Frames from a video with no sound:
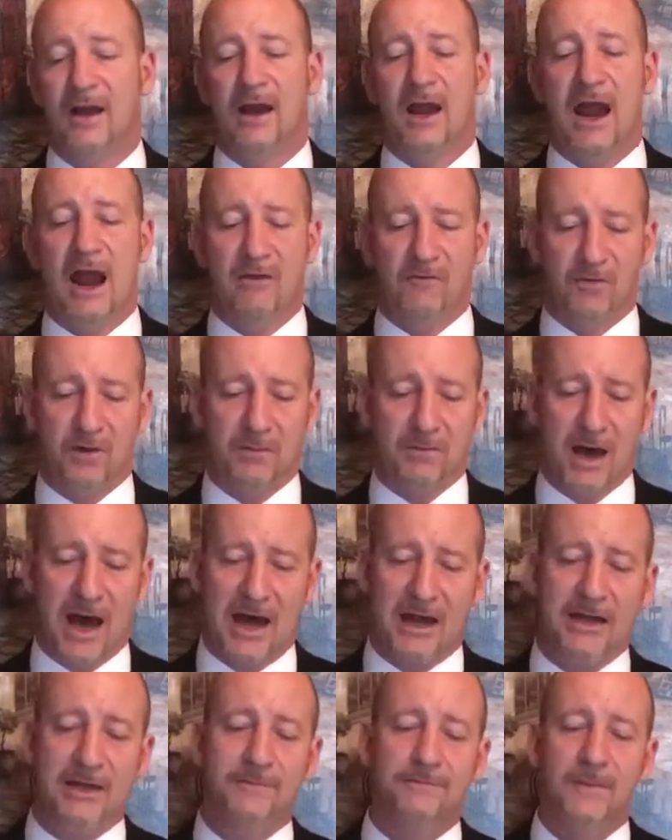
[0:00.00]

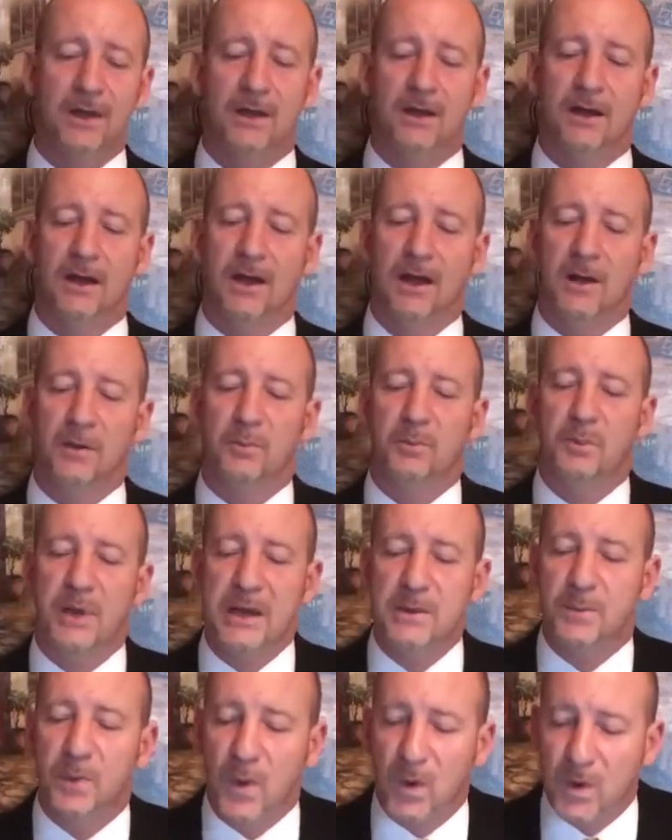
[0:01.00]
Everybody. Uh,
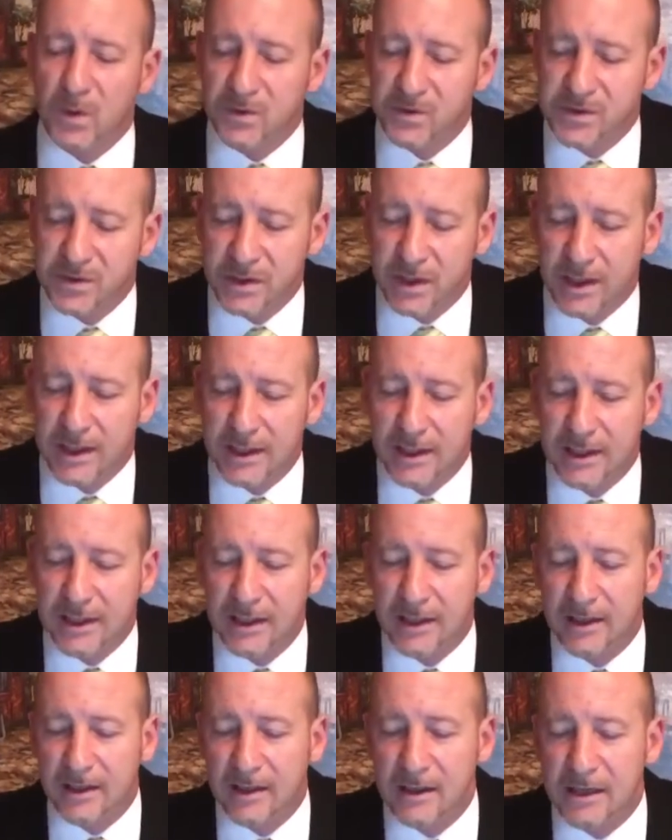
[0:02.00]
people's
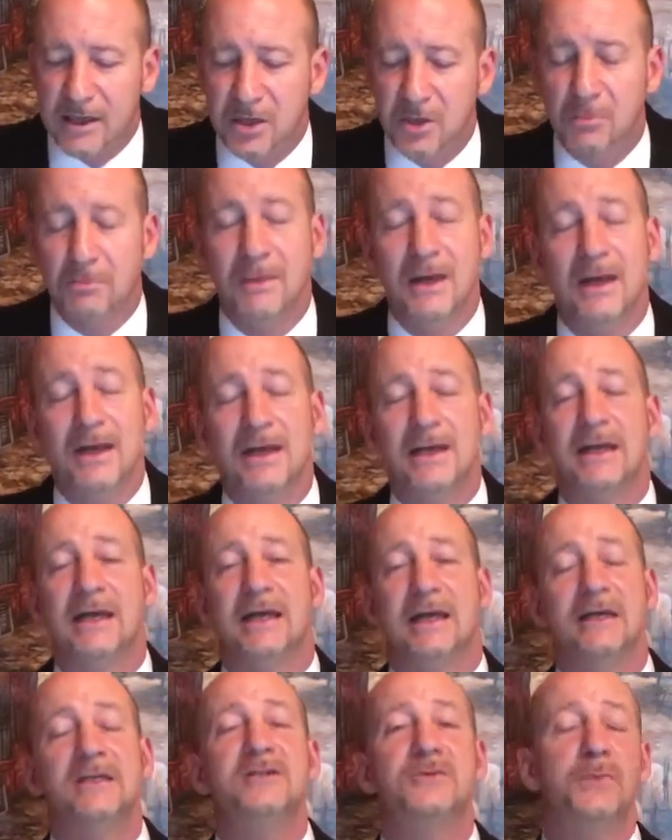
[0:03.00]
uh,
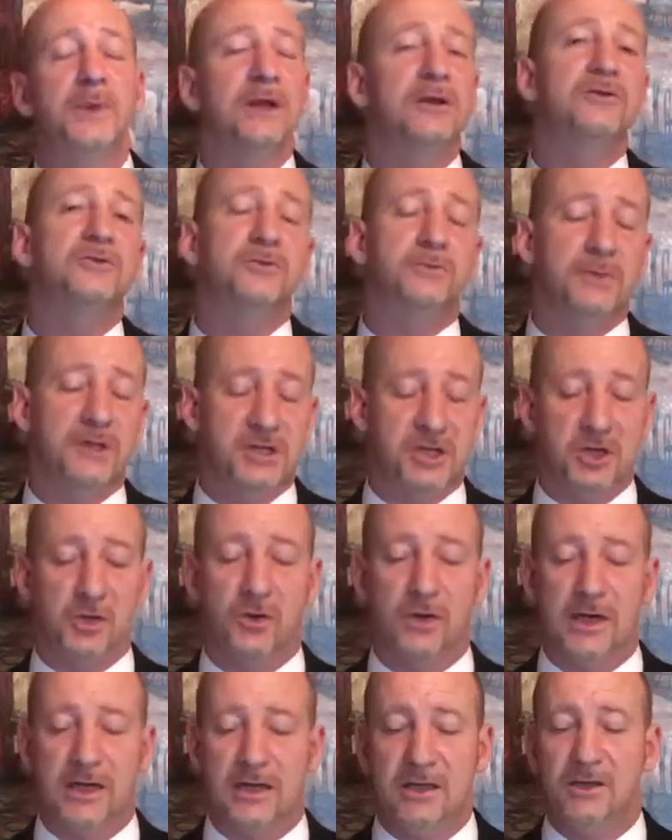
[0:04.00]
humility and spiritual
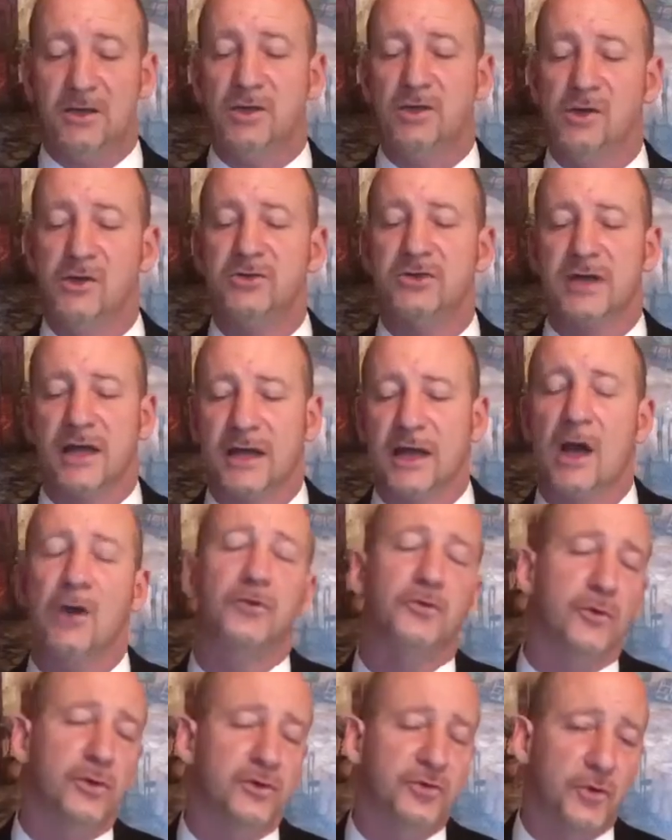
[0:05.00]
maturity usually
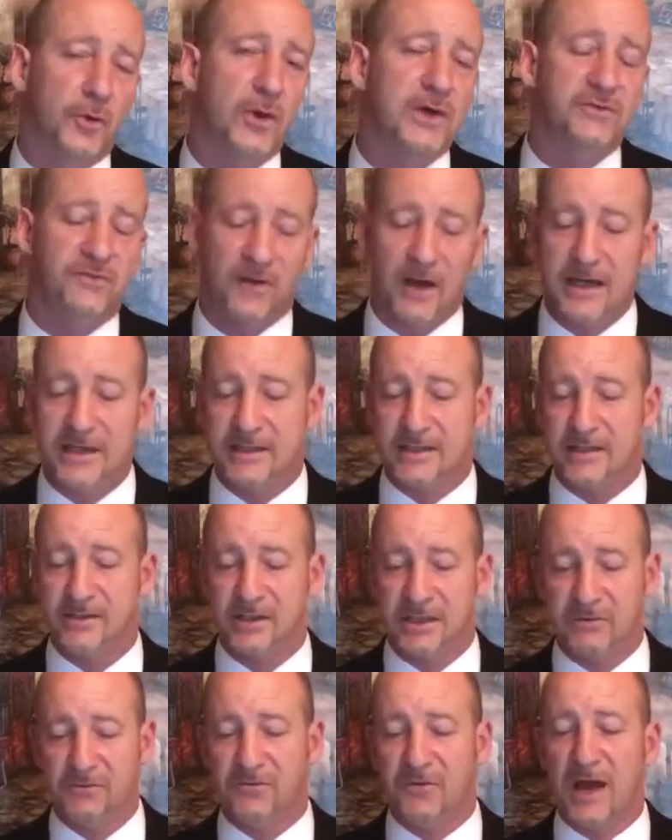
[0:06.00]
go through three
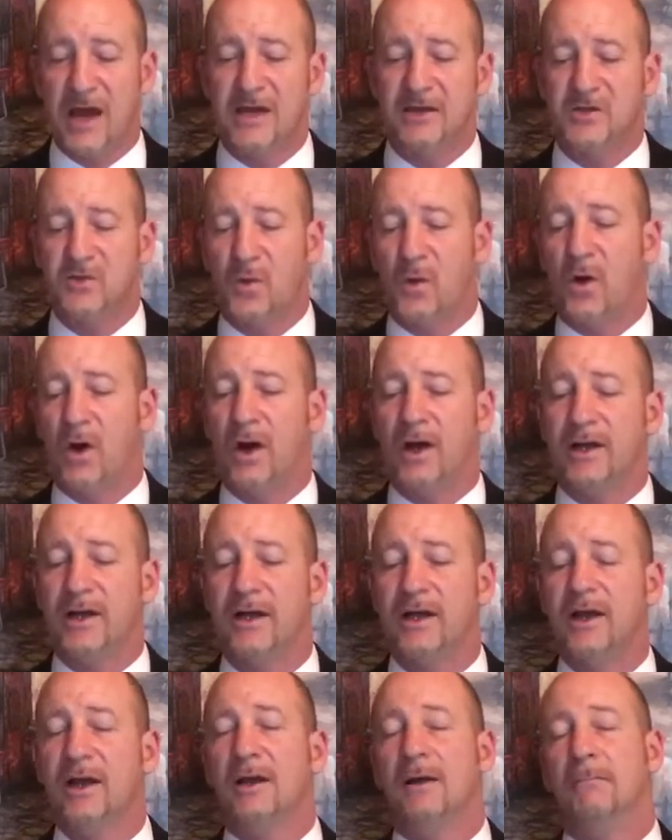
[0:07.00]
phases. In phase one,
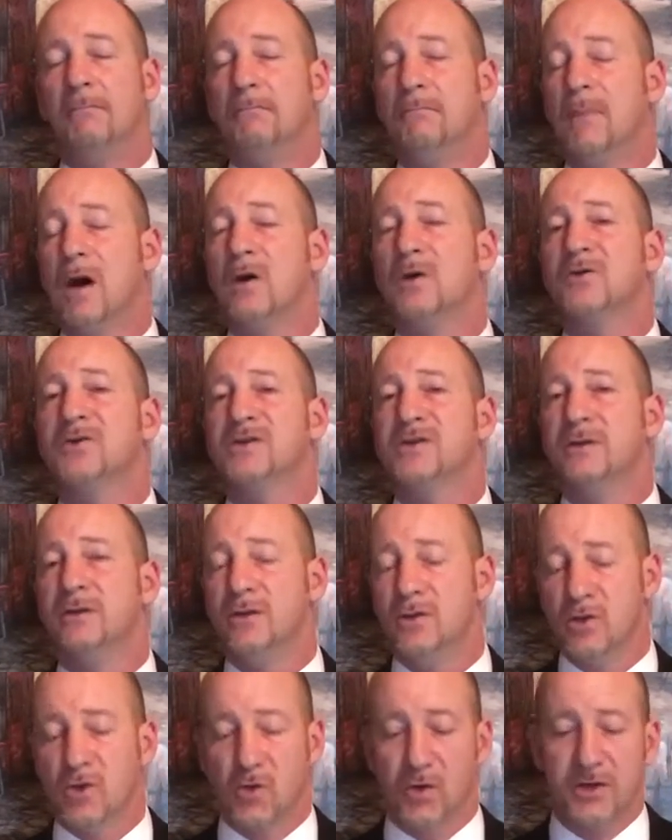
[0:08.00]
most
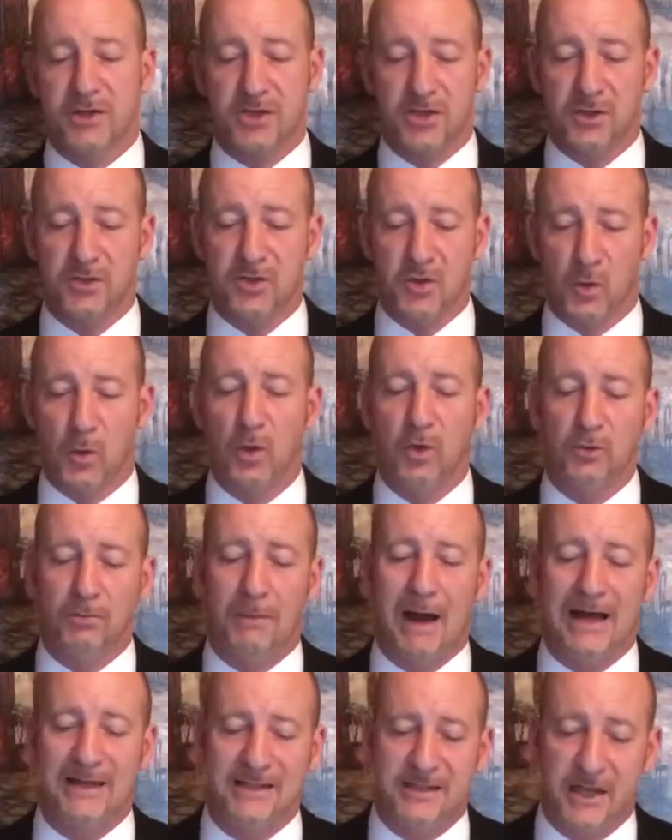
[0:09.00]
new Christians are ruled
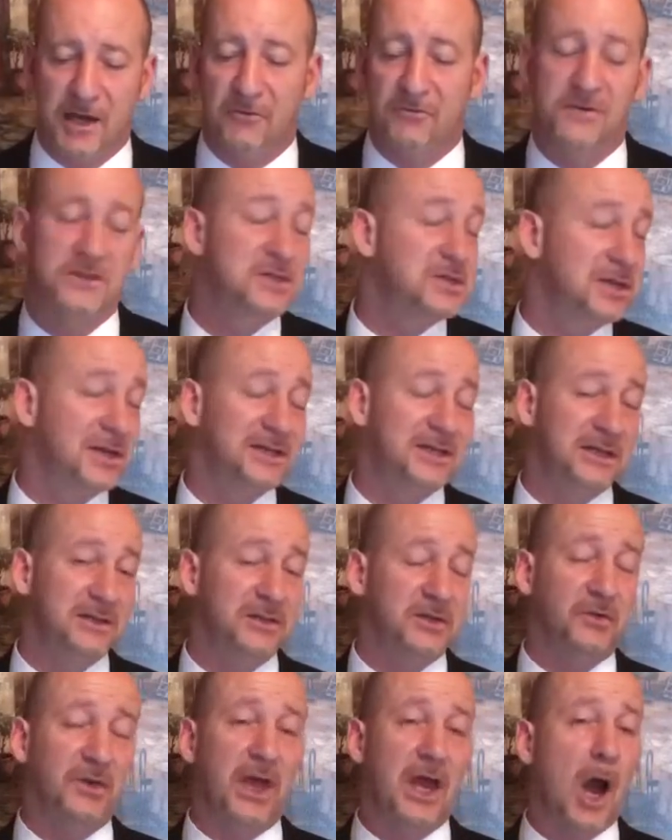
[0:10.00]
by selfishness, and
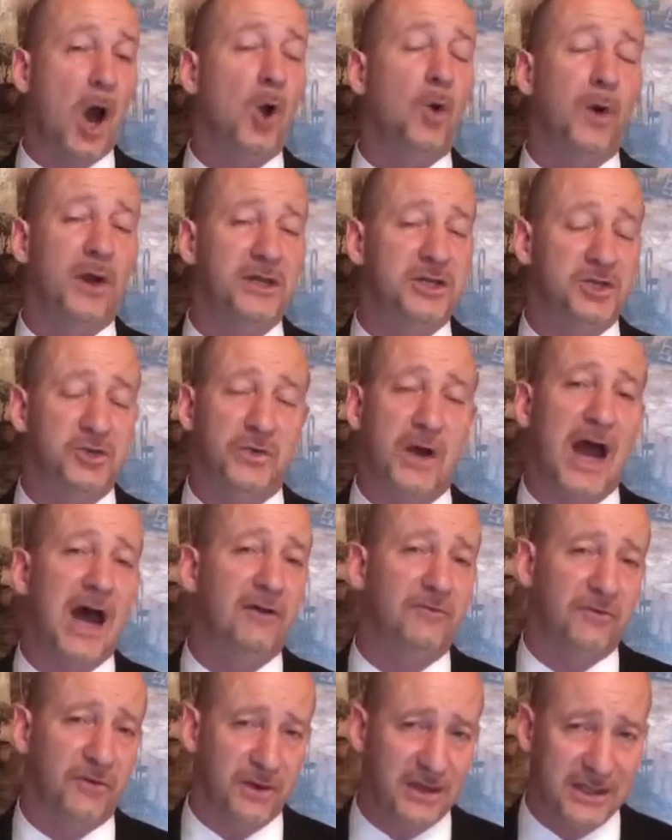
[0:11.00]
so they always
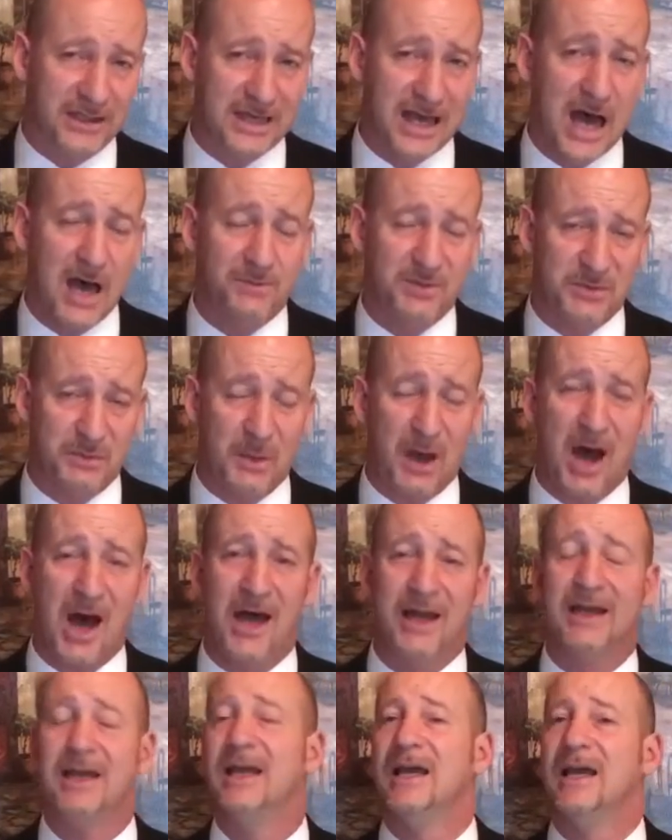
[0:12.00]
strive for the top spot,